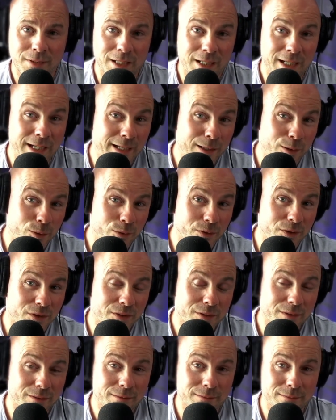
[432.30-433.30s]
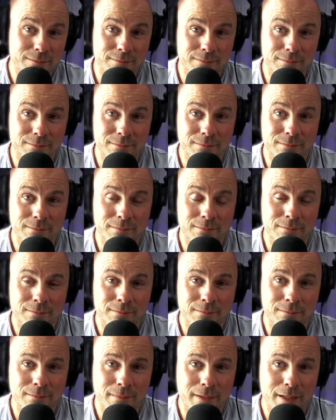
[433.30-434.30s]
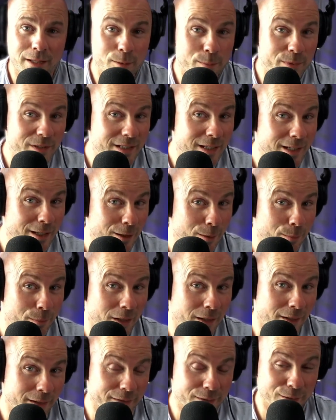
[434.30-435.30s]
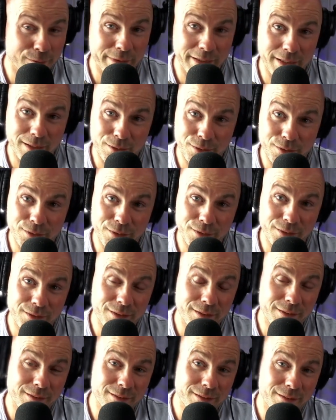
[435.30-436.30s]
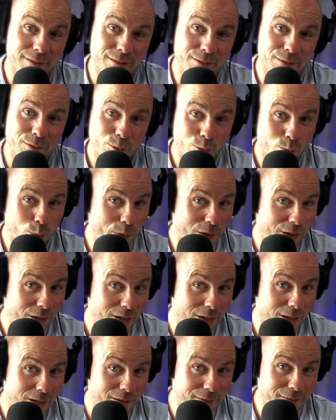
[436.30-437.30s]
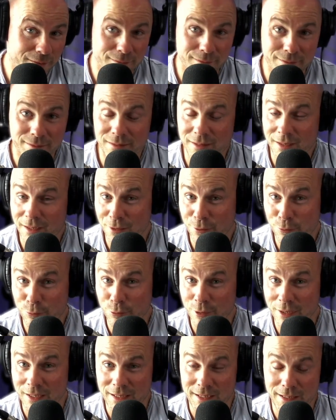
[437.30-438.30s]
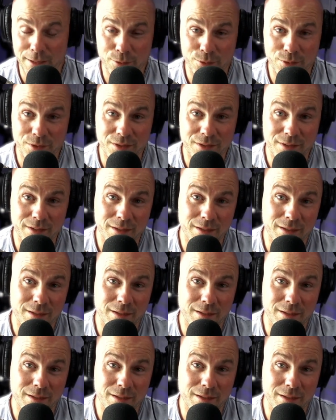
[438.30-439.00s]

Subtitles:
a house in a particular part of England with a garden and a greenhouse.